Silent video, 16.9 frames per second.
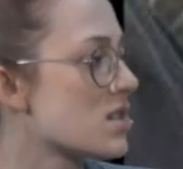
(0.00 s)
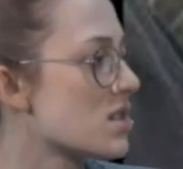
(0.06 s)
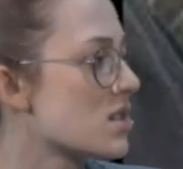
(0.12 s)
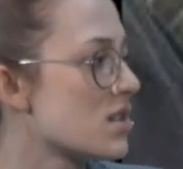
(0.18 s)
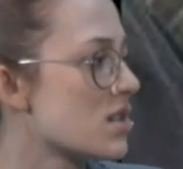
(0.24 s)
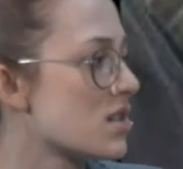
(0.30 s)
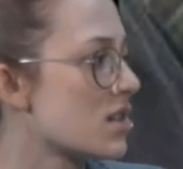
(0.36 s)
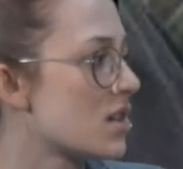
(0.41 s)

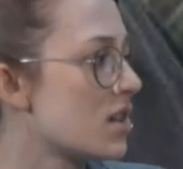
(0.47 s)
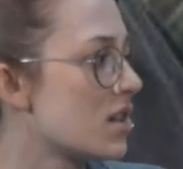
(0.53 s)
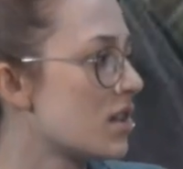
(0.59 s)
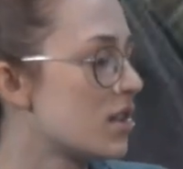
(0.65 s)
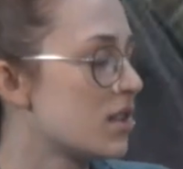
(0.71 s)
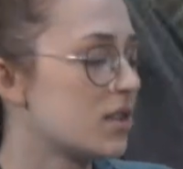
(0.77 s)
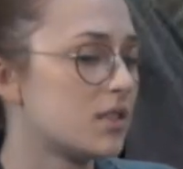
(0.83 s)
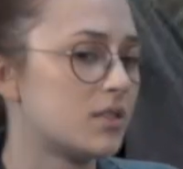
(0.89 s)

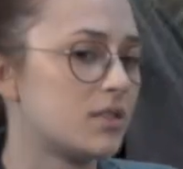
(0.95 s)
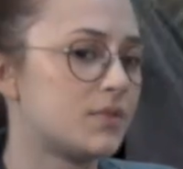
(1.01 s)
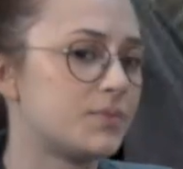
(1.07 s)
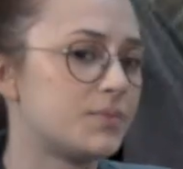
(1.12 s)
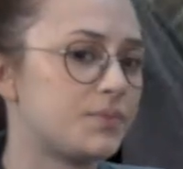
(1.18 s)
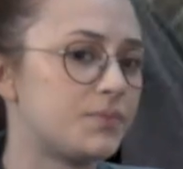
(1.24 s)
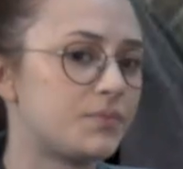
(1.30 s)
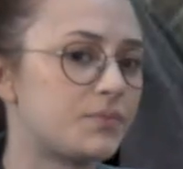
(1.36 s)

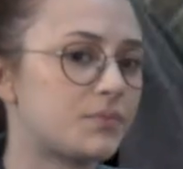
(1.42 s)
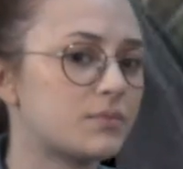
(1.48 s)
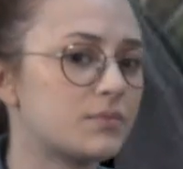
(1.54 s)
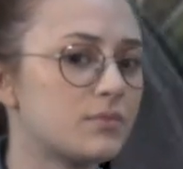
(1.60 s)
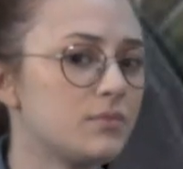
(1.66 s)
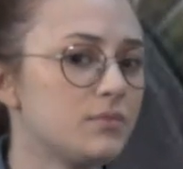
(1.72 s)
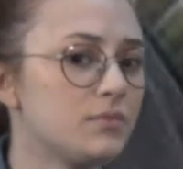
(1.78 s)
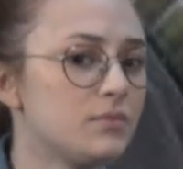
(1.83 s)

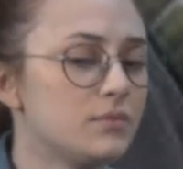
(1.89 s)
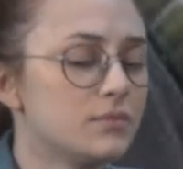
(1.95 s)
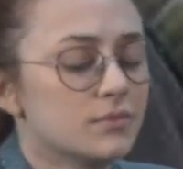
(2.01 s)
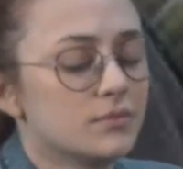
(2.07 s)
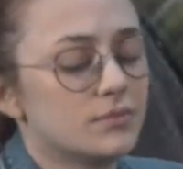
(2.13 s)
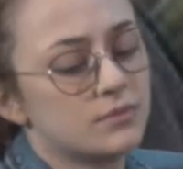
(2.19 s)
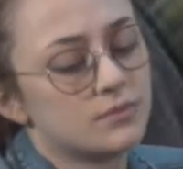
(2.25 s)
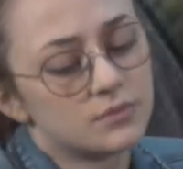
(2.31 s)

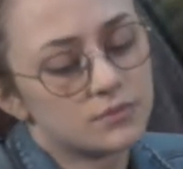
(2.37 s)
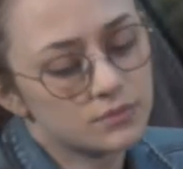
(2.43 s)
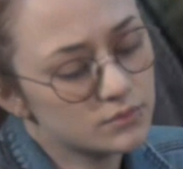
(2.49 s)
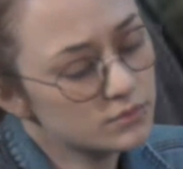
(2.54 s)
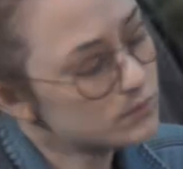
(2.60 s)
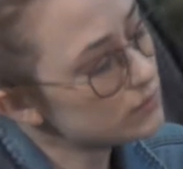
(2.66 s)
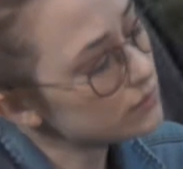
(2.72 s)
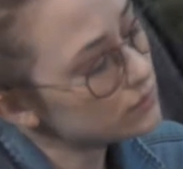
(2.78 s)
(not speaking)